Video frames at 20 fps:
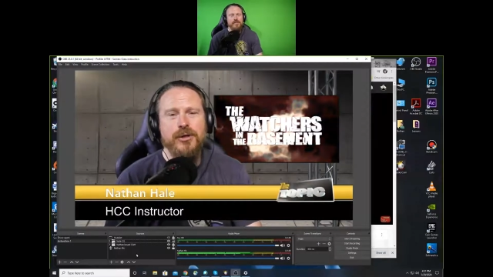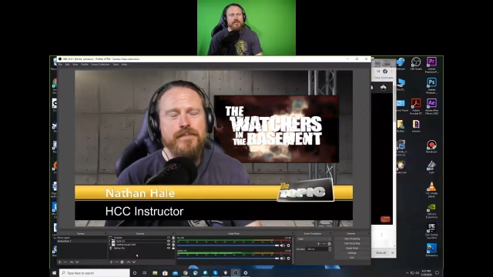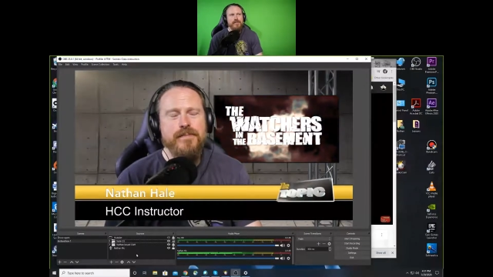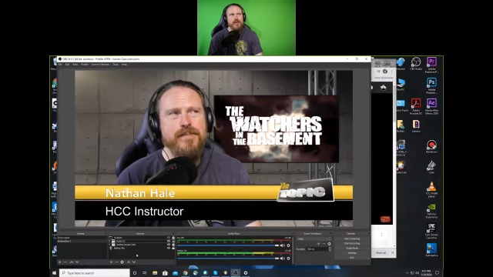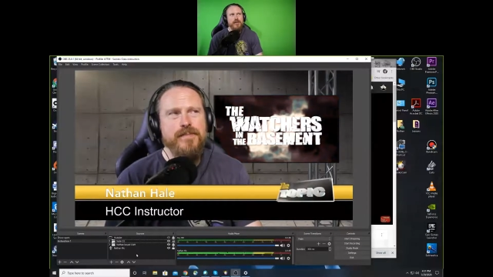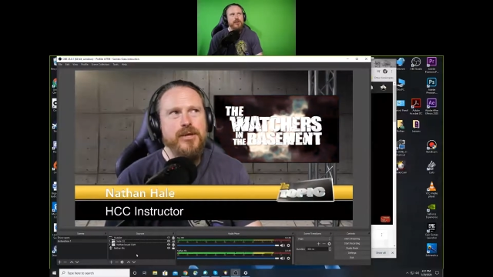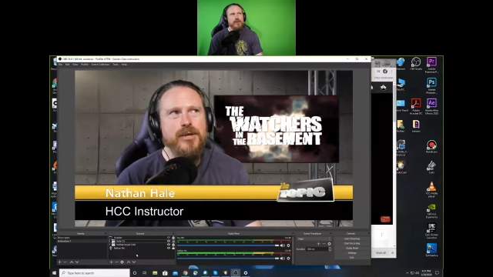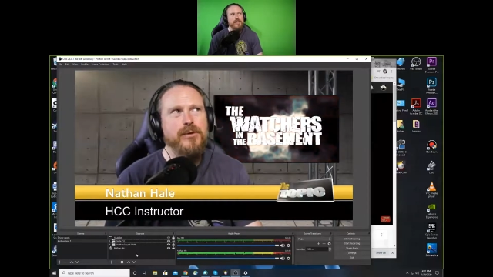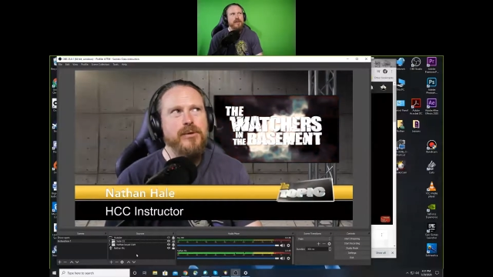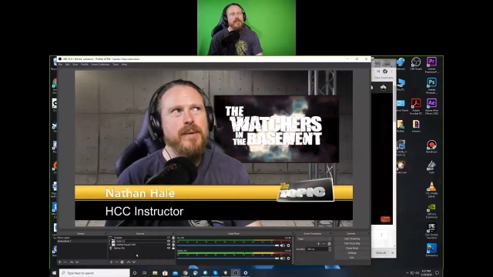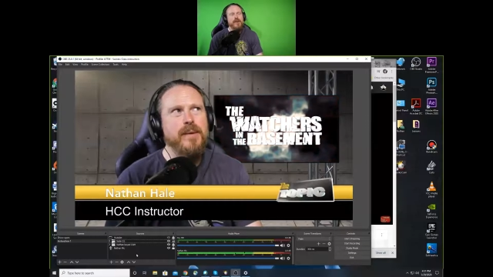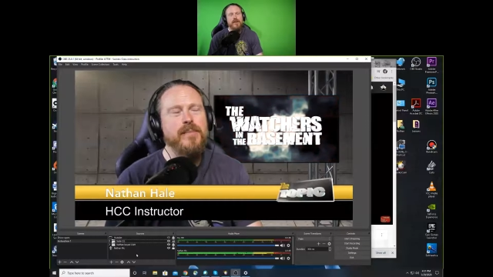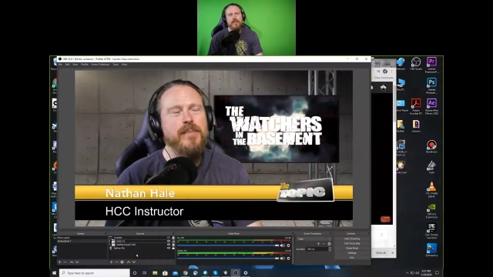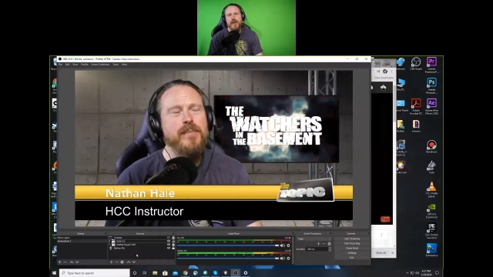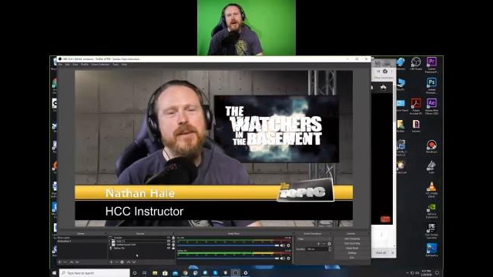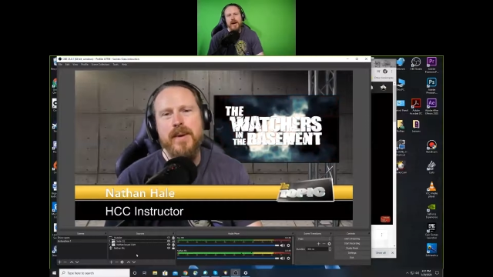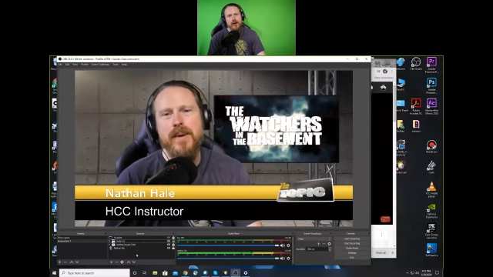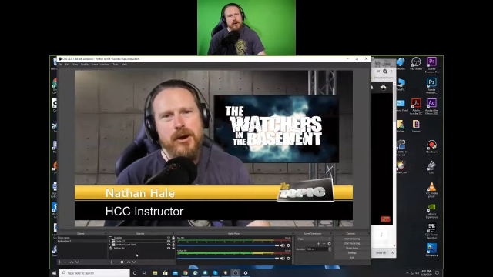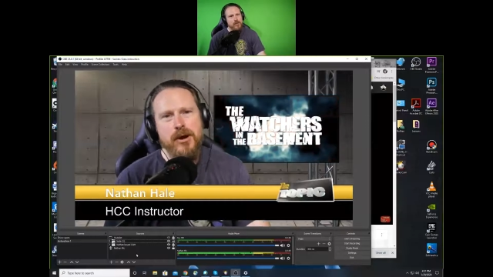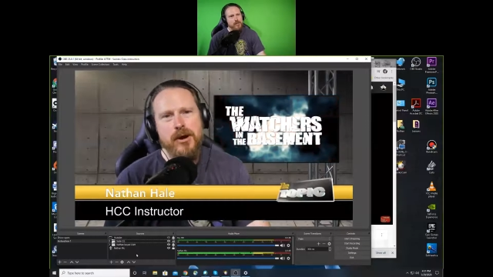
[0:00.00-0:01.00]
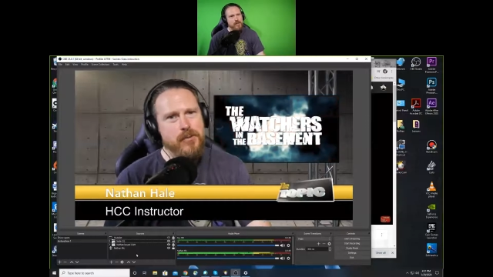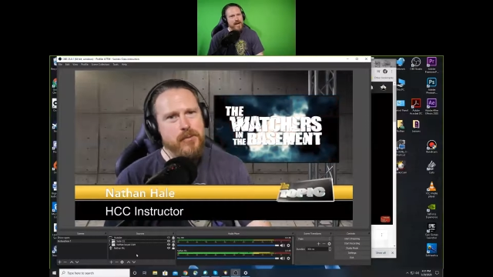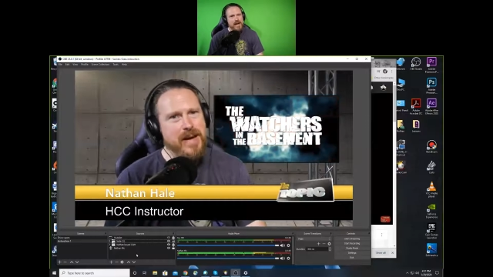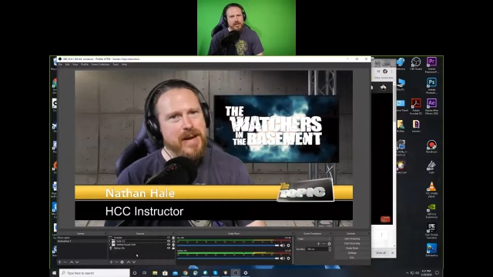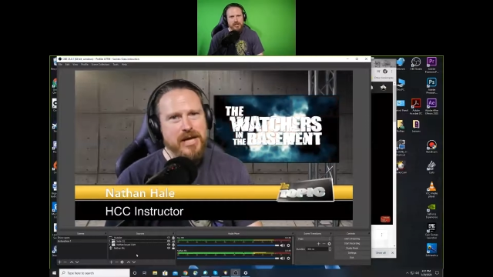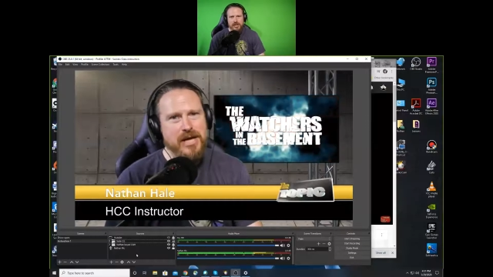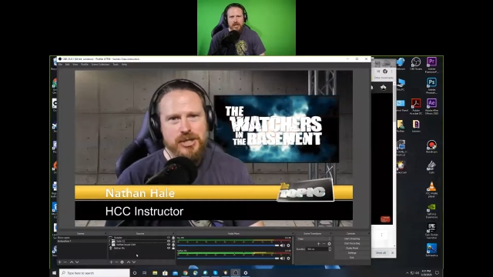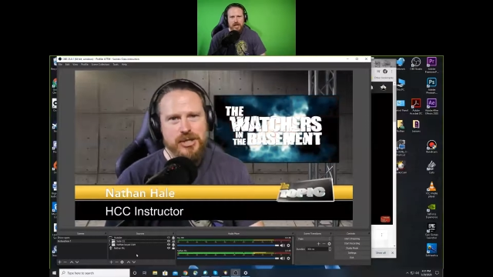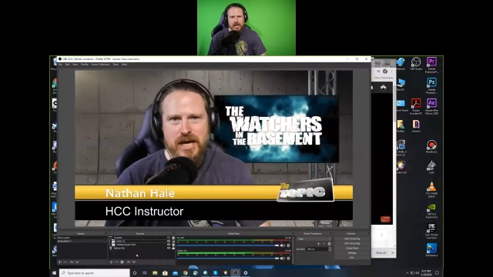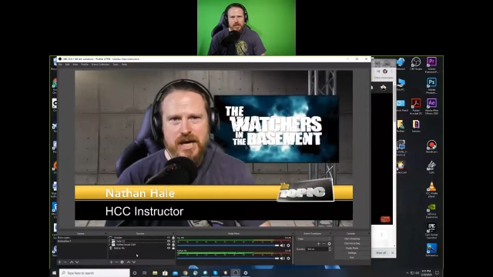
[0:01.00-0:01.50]
You're limited by your
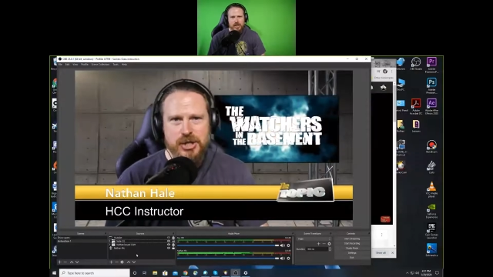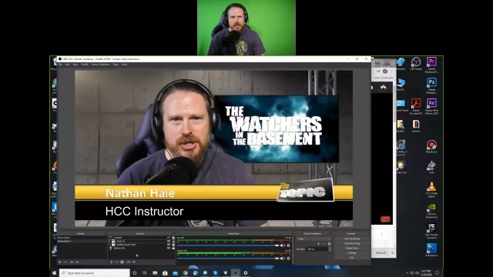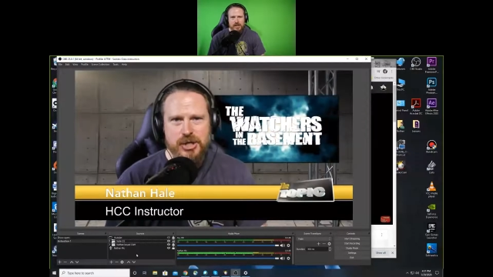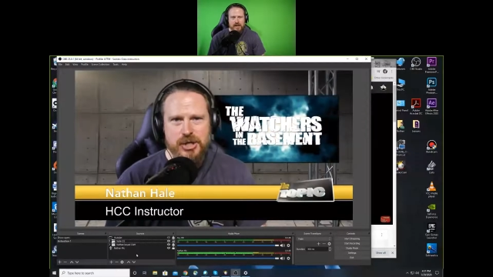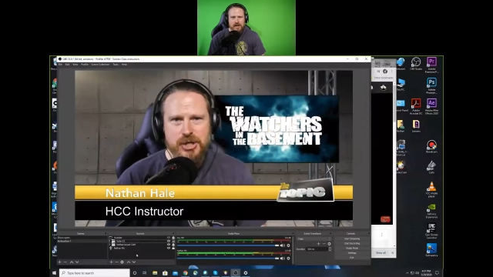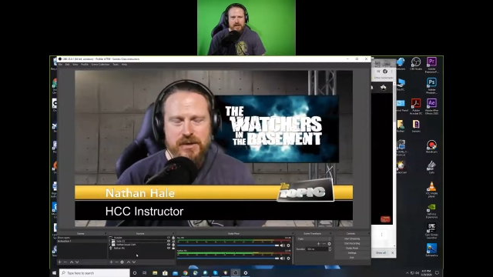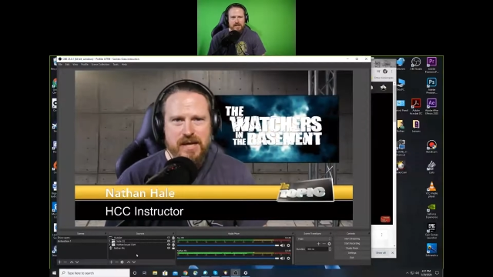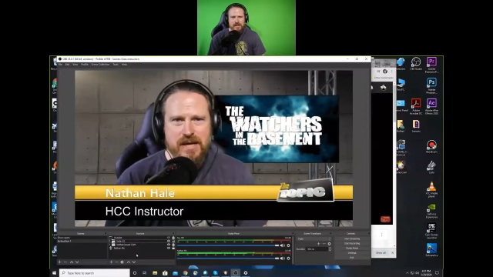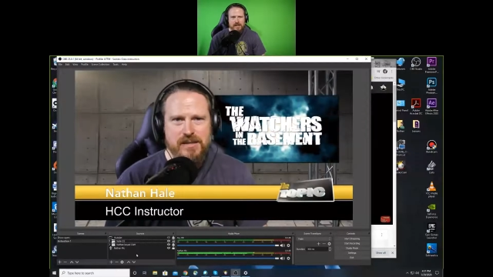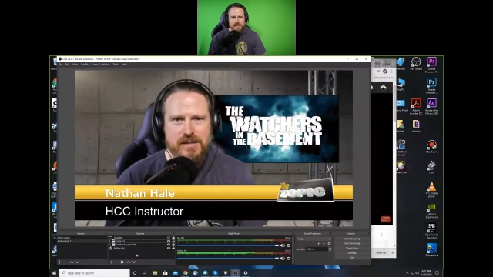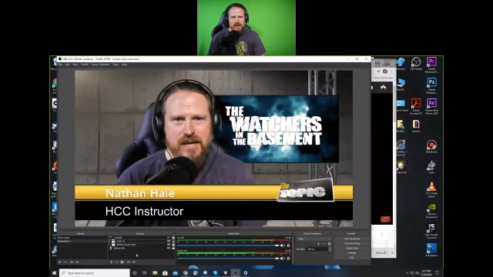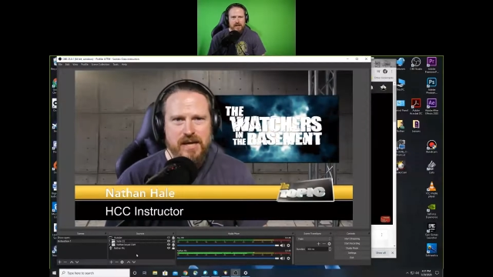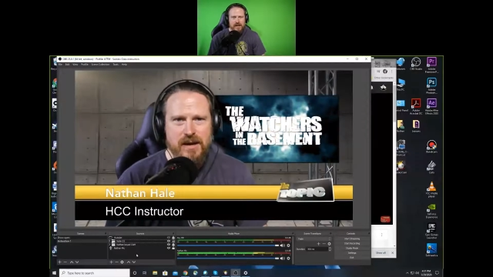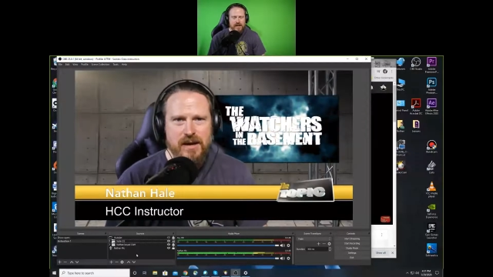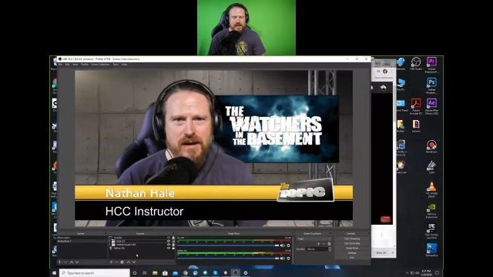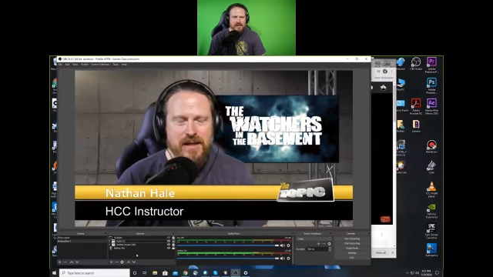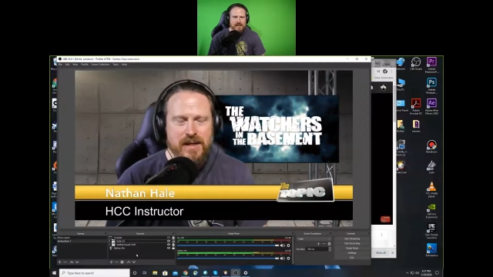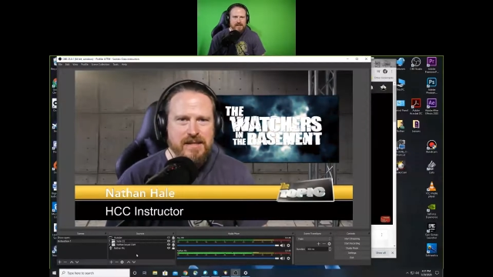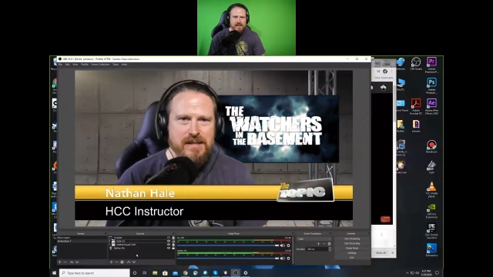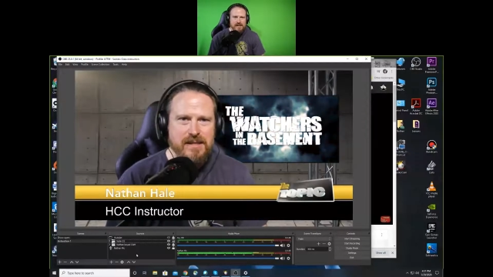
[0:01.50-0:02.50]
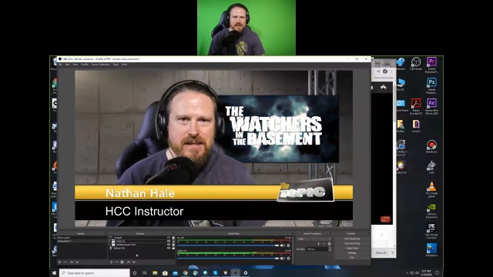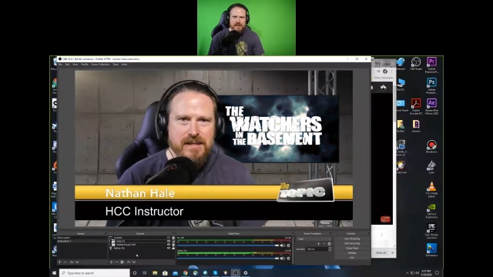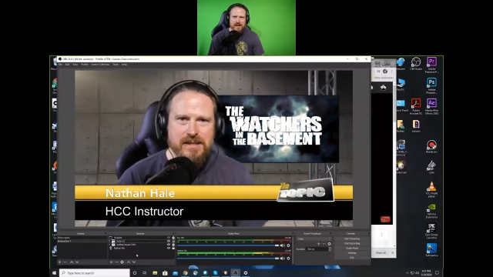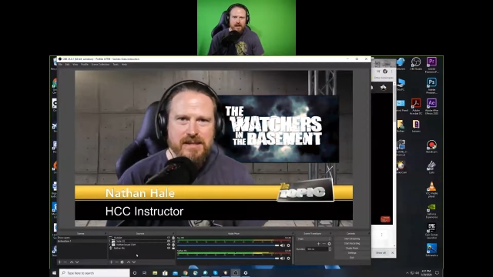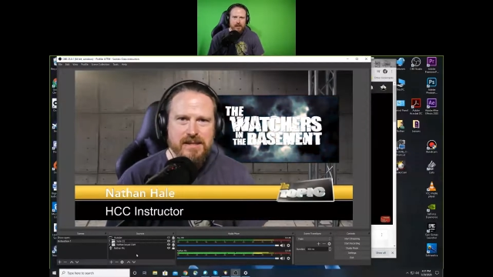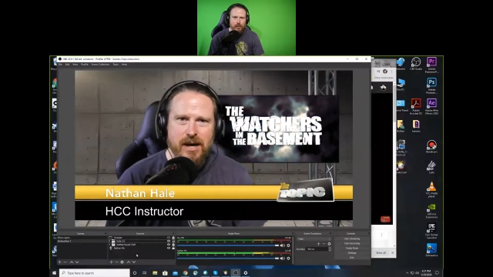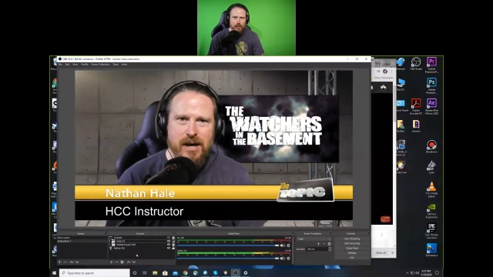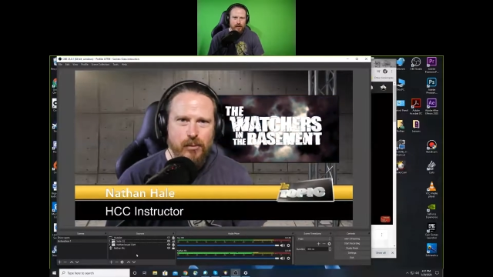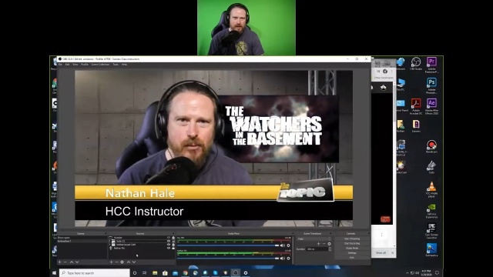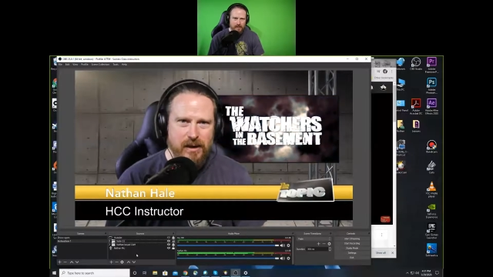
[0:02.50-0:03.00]
imagination. That's it. And that's
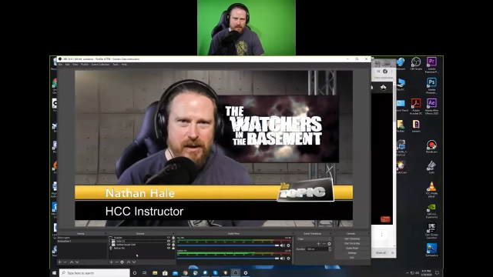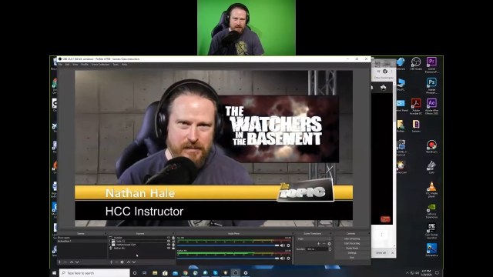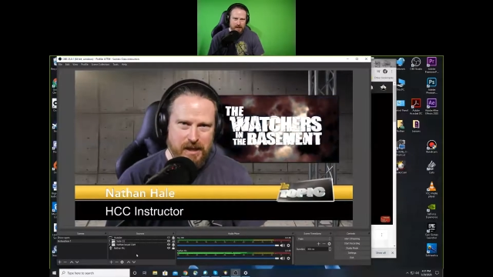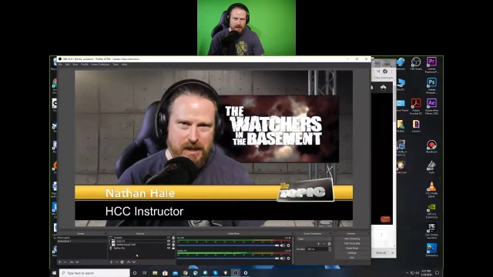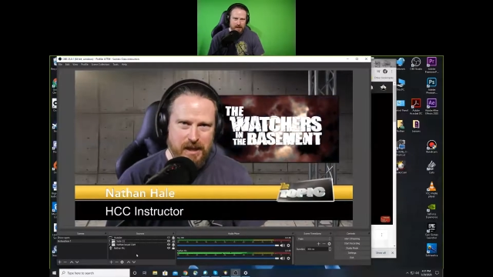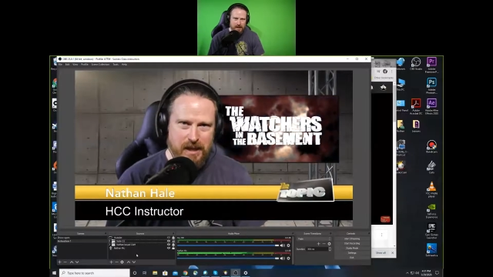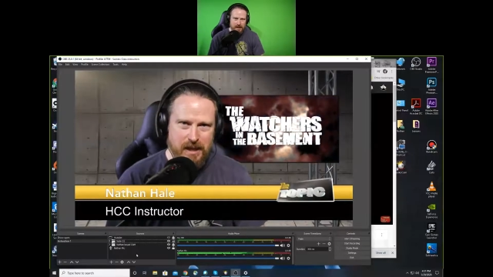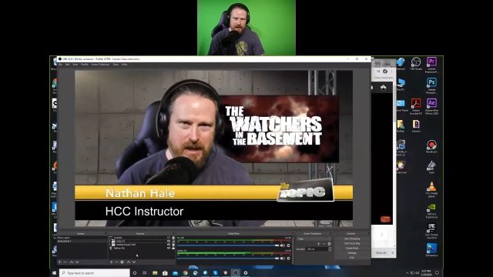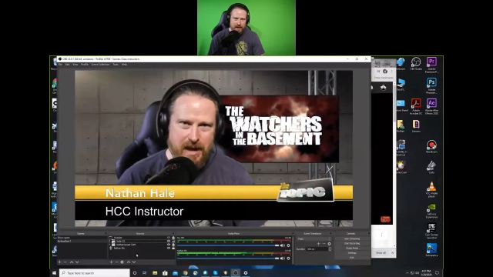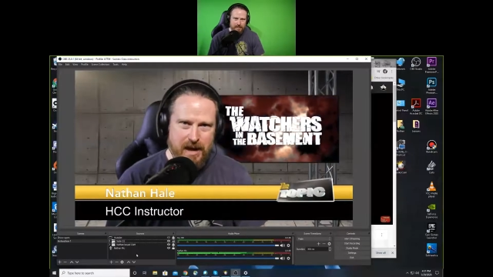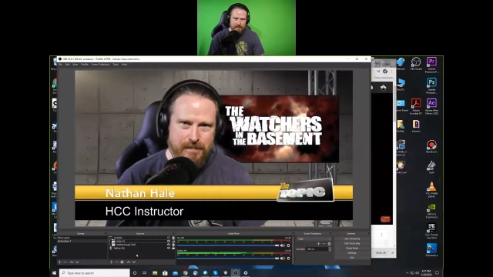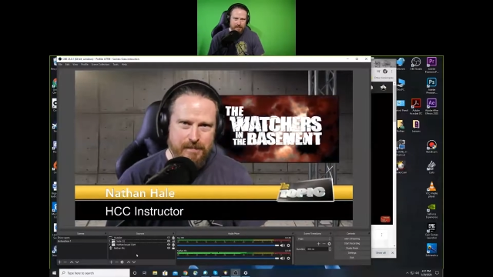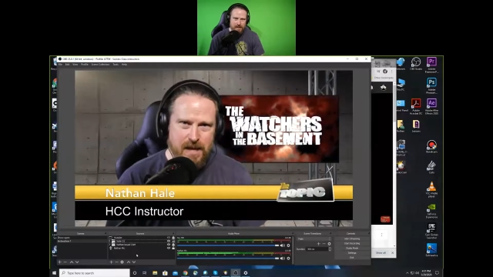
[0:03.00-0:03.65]
kind of what I'm getting at.